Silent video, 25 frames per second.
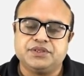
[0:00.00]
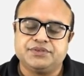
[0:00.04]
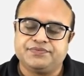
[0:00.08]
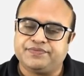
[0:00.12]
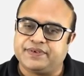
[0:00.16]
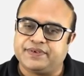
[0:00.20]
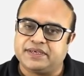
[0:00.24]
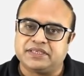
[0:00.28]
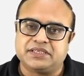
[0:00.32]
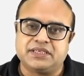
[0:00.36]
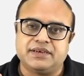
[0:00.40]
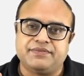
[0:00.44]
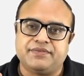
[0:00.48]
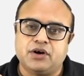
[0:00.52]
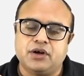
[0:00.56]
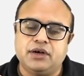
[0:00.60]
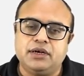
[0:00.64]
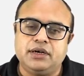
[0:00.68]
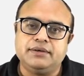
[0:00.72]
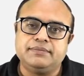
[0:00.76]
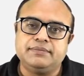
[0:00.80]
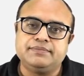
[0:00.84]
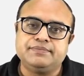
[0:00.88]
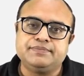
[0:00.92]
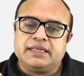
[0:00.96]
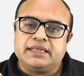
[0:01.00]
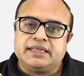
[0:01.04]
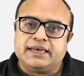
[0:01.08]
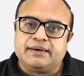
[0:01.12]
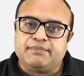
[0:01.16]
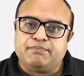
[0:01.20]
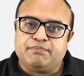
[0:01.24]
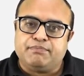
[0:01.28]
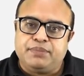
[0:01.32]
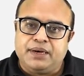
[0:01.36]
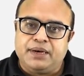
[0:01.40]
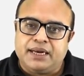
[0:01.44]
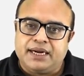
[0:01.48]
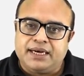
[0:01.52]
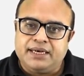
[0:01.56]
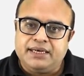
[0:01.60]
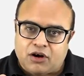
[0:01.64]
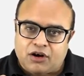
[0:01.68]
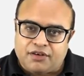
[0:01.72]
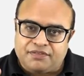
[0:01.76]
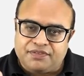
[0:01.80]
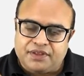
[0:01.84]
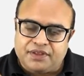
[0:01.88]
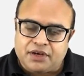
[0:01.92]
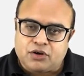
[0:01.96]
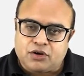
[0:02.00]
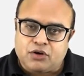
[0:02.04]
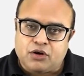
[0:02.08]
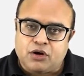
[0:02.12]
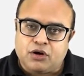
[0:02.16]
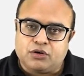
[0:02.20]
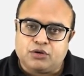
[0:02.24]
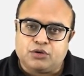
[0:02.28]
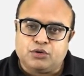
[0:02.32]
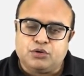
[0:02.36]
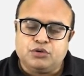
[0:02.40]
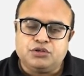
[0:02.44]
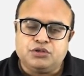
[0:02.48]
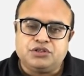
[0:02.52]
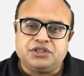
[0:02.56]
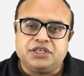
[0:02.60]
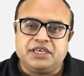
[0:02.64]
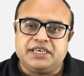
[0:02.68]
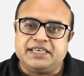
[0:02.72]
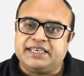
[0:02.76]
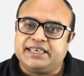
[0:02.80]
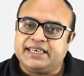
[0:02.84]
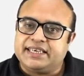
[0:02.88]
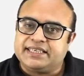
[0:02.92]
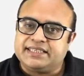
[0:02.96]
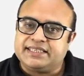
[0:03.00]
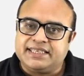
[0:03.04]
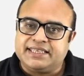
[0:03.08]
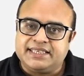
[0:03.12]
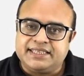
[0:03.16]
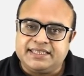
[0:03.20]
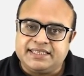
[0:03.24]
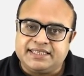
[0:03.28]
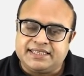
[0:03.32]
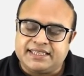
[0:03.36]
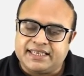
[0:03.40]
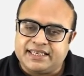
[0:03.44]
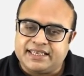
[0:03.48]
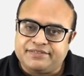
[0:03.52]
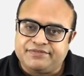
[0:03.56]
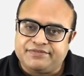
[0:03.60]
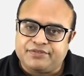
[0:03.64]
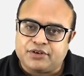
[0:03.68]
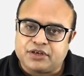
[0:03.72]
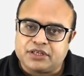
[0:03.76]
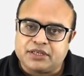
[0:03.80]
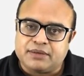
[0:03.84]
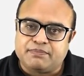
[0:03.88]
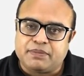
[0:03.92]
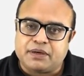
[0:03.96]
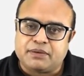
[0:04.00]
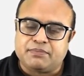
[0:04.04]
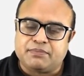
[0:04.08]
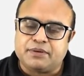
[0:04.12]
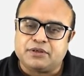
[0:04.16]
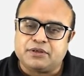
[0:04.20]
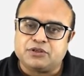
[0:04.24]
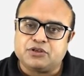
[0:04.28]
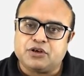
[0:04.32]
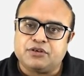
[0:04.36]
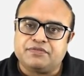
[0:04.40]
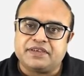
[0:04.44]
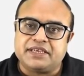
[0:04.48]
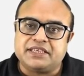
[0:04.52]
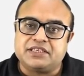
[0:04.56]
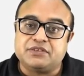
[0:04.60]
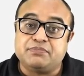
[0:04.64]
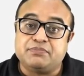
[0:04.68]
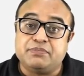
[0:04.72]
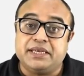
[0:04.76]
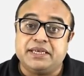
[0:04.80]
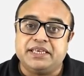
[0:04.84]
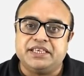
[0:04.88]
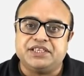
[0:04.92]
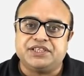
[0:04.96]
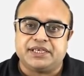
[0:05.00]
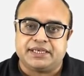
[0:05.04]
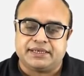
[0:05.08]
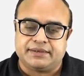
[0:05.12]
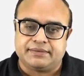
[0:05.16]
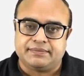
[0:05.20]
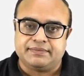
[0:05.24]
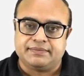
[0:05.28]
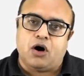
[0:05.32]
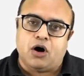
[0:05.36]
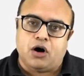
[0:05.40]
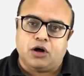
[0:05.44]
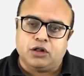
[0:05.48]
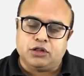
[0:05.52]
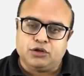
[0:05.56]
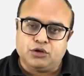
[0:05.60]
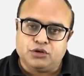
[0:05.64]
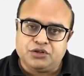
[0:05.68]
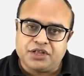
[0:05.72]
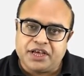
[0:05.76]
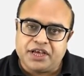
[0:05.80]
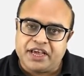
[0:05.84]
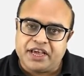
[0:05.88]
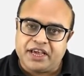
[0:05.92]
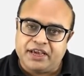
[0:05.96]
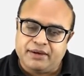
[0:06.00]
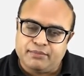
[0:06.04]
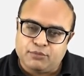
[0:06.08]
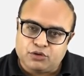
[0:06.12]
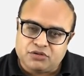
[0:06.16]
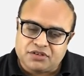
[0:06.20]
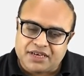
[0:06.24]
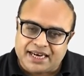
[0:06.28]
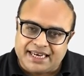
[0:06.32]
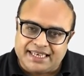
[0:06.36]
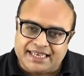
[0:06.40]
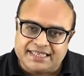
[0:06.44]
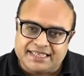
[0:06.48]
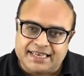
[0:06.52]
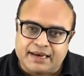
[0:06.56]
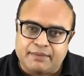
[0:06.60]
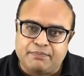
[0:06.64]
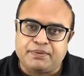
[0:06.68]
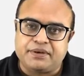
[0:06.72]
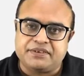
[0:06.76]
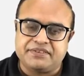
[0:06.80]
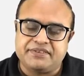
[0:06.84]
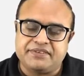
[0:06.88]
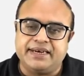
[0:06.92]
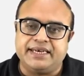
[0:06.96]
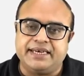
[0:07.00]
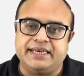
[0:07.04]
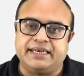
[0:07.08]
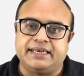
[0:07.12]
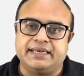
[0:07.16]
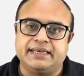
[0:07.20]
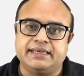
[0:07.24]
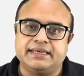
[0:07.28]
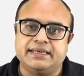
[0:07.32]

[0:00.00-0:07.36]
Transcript: First of all, the blood of the cockroach doesn't serve for the purpose of respiration. Although the hemocytes are present,